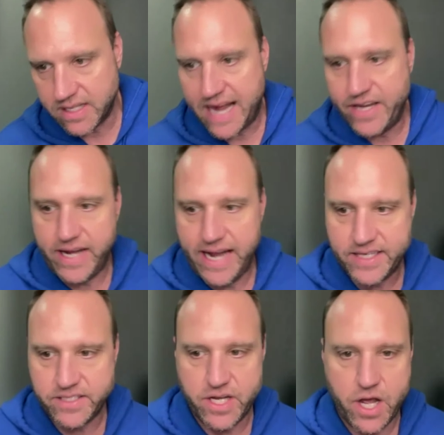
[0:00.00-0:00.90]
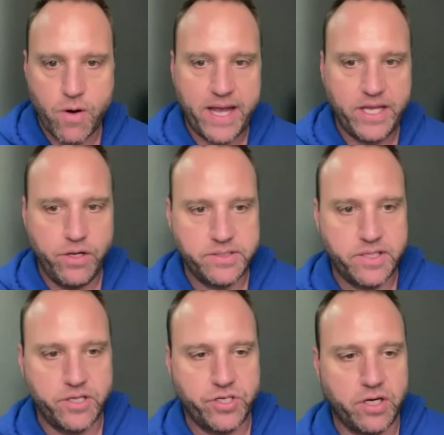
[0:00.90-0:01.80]
a lot of you guys know I
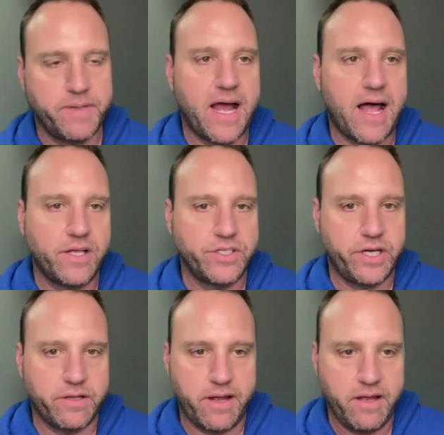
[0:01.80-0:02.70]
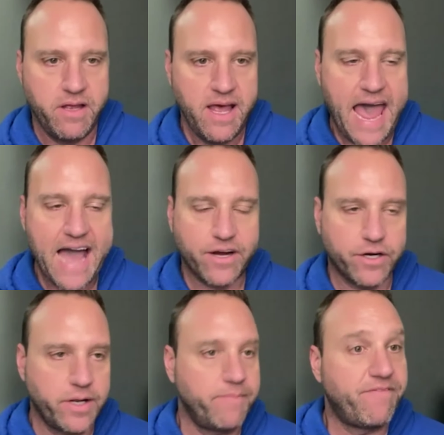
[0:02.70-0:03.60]
use the terminology or the
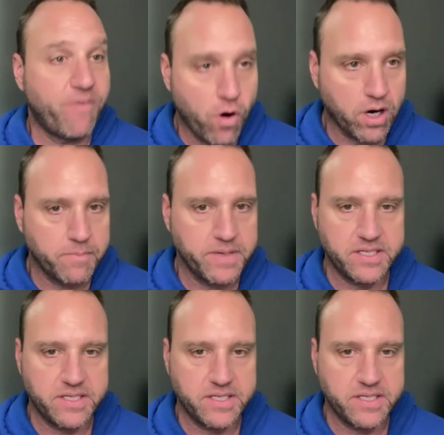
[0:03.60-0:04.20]
acronym FORM.